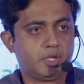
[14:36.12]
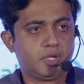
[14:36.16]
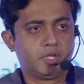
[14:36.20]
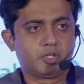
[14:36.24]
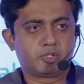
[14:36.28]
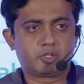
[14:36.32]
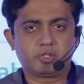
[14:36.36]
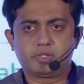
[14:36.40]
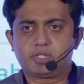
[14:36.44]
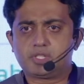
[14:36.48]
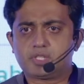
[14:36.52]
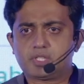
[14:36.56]

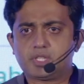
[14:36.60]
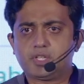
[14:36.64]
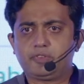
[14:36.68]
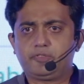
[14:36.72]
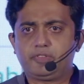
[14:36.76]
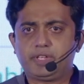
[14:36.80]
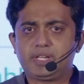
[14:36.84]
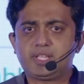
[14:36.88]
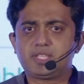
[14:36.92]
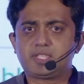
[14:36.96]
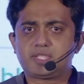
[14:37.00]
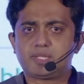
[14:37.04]
So this is a
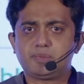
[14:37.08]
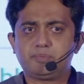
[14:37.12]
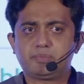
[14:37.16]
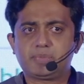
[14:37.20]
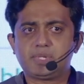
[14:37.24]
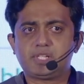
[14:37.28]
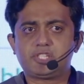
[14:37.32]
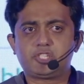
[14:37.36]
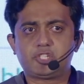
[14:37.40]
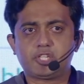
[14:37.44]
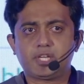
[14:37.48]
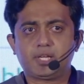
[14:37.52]
very simple
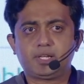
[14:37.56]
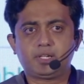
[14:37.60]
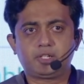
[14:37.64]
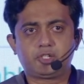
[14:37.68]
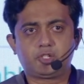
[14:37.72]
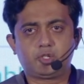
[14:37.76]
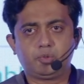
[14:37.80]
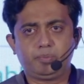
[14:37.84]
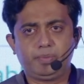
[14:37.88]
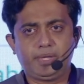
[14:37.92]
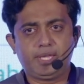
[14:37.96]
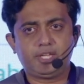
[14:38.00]
check
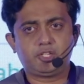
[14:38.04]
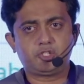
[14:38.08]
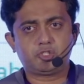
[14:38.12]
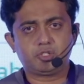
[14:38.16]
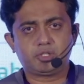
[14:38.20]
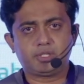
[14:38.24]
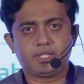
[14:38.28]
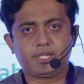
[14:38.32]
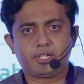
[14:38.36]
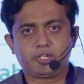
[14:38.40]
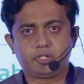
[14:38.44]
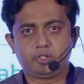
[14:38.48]
to make sure
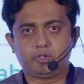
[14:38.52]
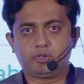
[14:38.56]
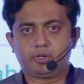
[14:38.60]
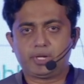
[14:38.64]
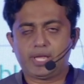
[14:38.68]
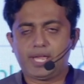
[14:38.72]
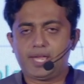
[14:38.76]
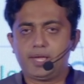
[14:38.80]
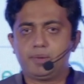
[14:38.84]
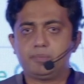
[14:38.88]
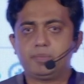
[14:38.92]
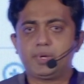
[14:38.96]
that your
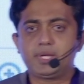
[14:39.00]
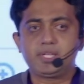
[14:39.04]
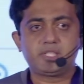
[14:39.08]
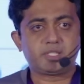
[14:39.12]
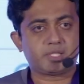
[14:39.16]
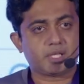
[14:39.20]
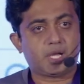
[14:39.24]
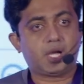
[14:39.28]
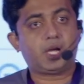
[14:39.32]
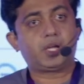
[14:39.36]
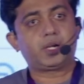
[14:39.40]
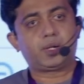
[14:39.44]
AMIs
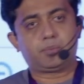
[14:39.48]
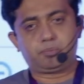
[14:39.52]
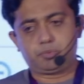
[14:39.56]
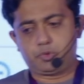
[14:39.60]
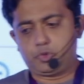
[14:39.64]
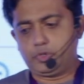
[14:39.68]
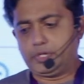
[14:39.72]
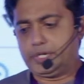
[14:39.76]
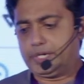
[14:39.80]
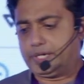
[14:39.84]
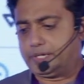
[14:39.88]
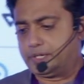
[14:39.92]
are up to
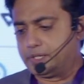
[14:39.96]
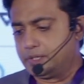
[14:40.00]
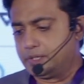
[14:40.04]
date.